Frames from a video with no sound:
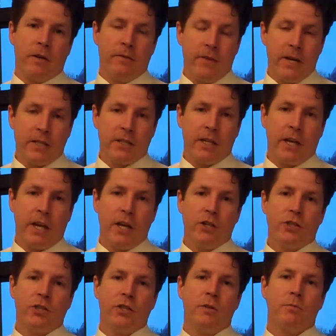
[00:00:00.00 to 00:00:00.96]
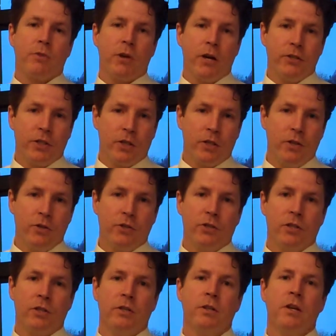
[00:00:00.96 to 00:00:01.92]
investigation,
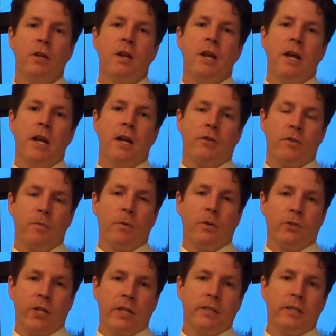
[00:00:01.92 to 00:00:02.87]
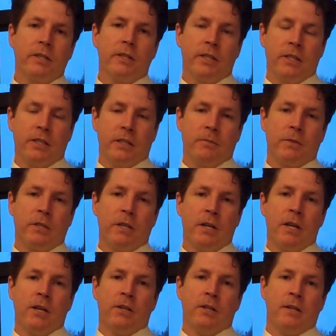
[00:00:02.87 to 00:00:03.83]
prosecution, and criminal justice systems
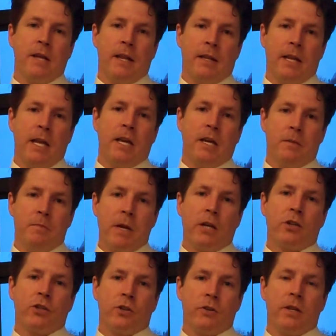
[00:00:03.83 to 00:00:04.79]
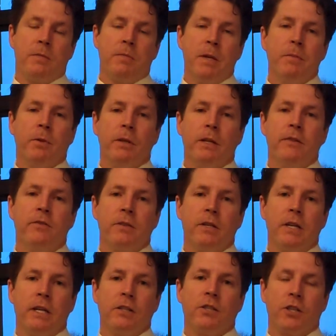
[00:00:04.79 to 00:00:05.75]
so that they can make sure that people live
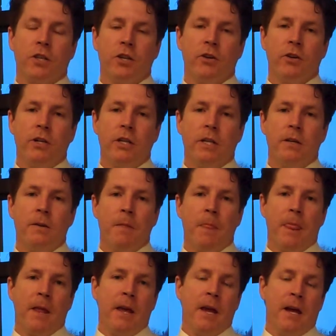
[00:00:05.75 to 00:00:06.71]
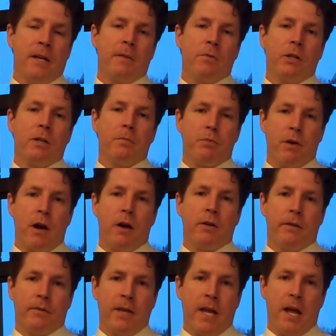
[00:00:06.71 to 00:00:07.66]
in security. And I'm really
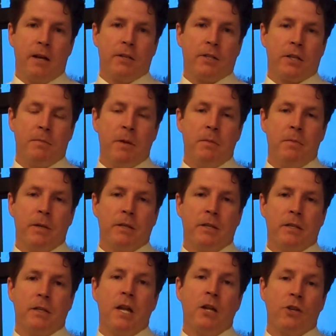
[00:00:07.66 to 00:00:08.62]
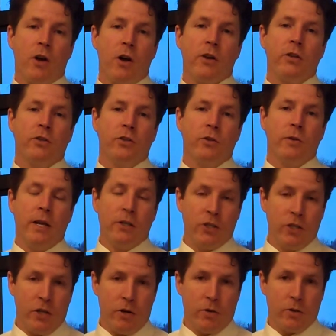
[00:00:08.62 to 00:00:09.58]
proud of Canada's commitment. And talking to
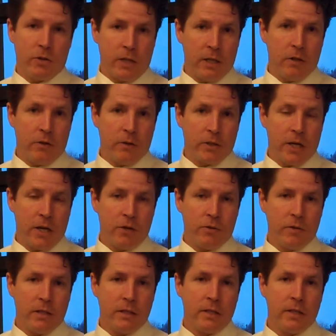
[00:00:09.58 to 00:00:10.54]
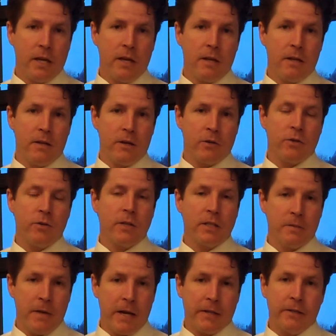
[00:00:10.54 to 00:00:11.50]
NGOs in those countries, they're doing
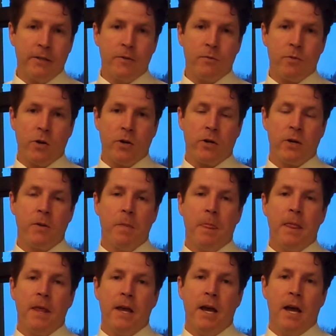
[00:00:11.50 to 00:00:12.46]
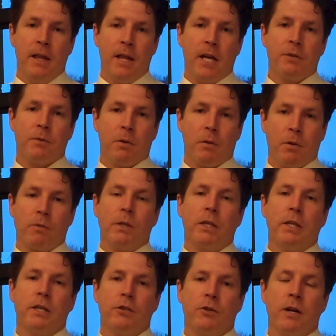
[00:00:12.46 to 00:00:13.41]
some excellent work, and that's what we're
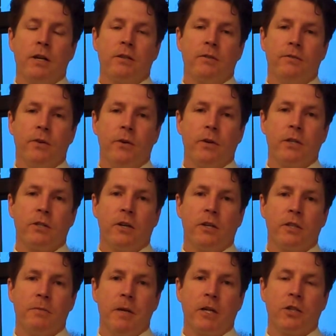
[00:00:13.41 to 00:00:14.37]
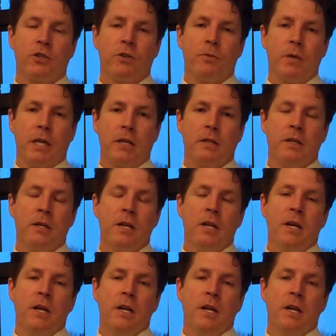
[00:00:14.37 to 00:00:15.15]
really trying to focus on to make sure we can